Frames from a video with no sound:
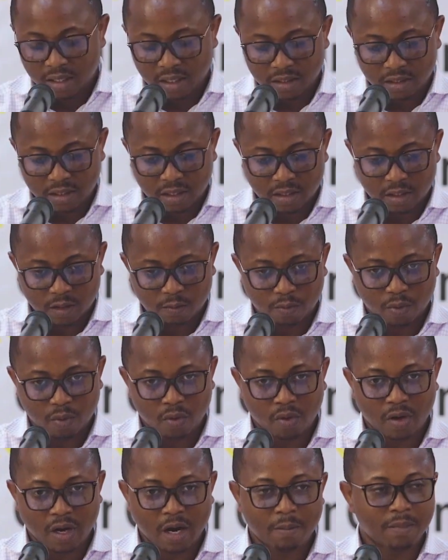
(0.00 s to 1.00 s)
exchange
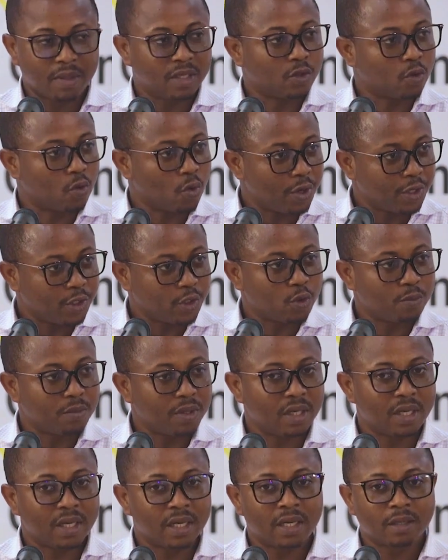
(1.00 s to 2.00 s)
program, is going to
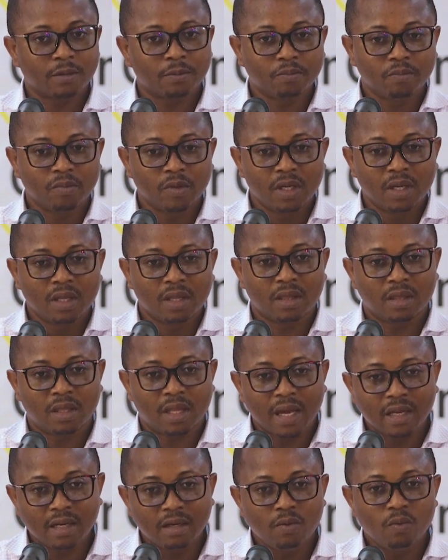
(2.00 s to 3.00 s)
be there.
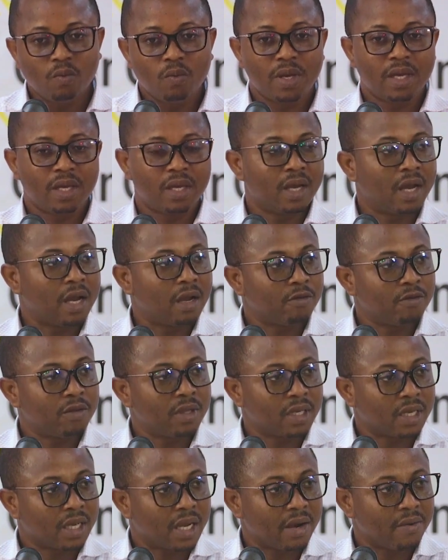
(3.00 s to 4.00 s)
Then we have
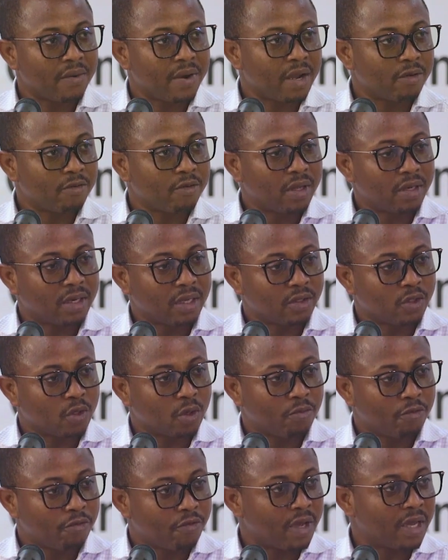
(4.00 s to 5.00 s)
the
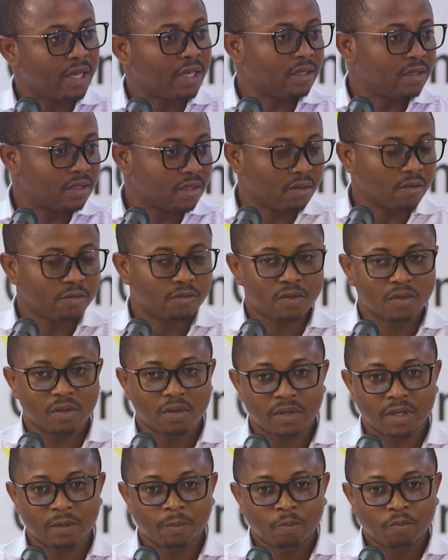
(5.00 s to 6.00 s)
job fair itself,
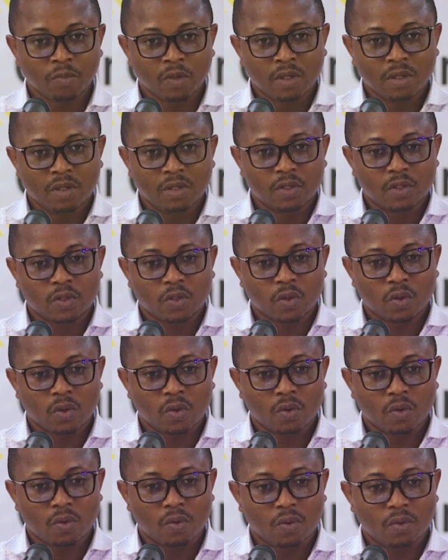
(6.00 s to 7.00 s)
sorry.
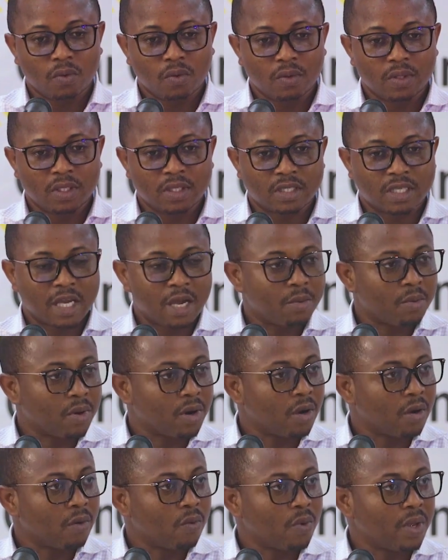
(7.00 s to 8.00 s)
So this time
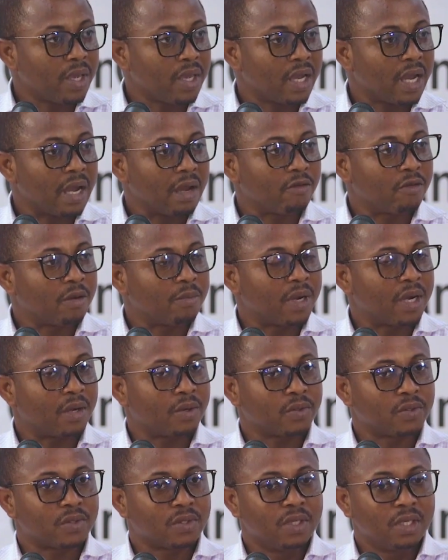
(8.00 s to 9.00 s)
around we have
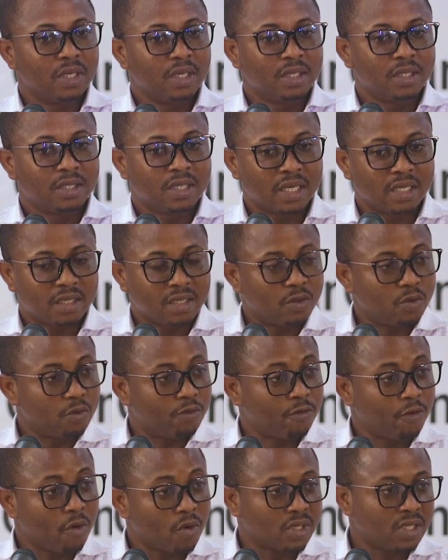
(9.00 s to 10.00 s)
about 30 to
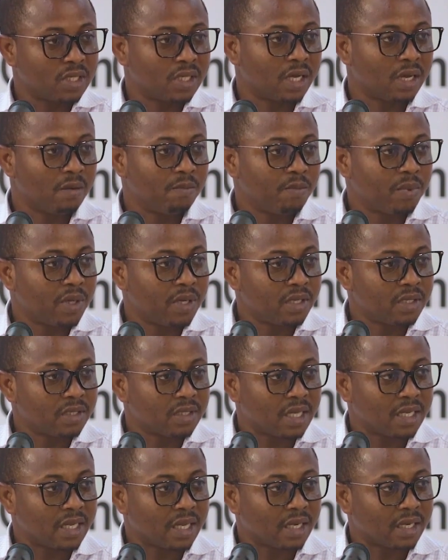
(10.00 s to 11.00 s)
40 companies
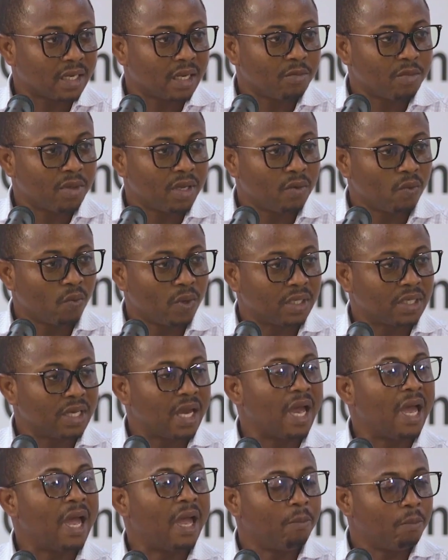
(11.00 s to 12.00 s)
that are coming with
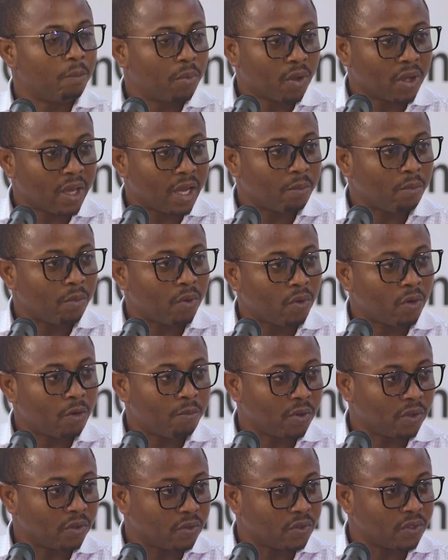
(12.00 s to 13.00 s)
employable
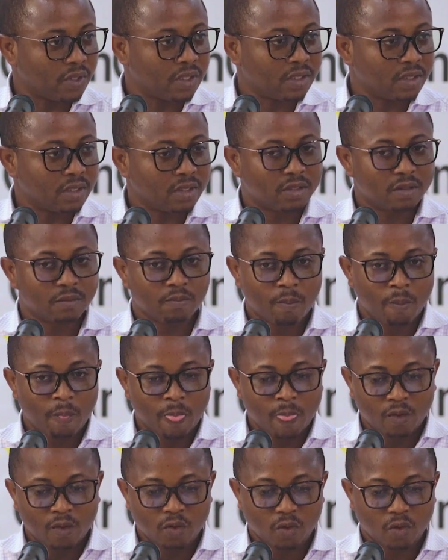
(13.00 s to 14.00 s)
opportunities.
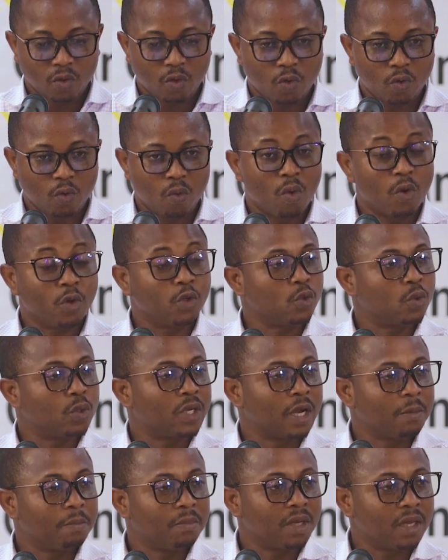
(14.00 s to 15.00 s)
So you want to
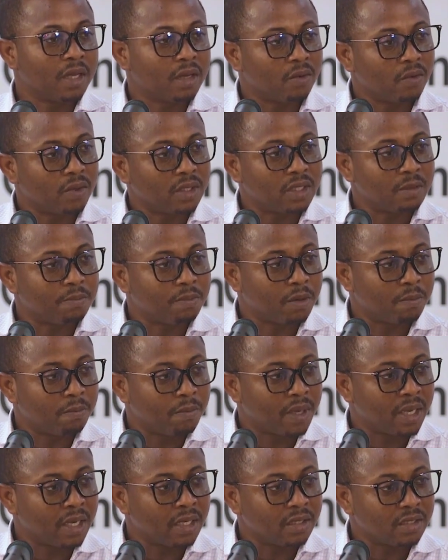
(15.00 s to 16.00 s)
come there with a
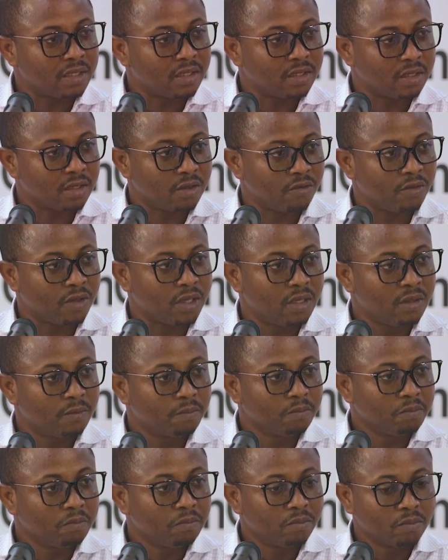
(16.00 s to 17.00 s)
prepared CV.
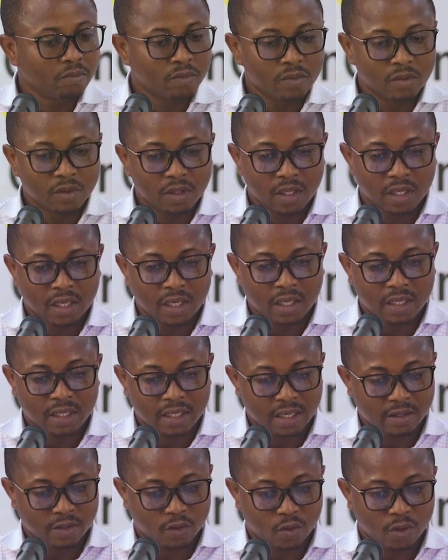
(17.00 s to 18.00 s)

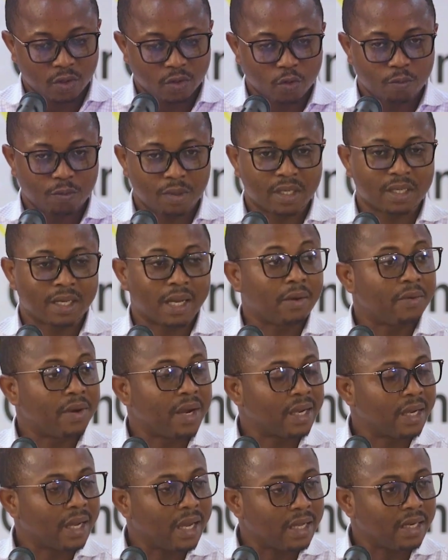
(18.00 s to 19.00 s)
There is going to be
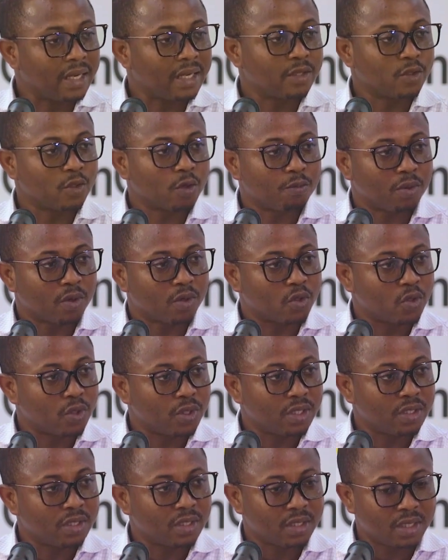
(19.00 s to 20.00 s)
career guidance
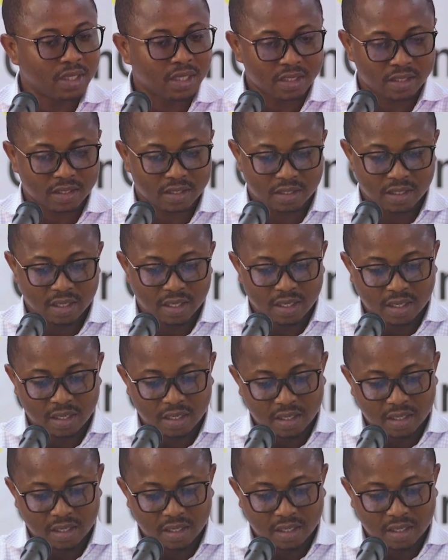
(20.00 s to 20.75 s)
opportunity, yes.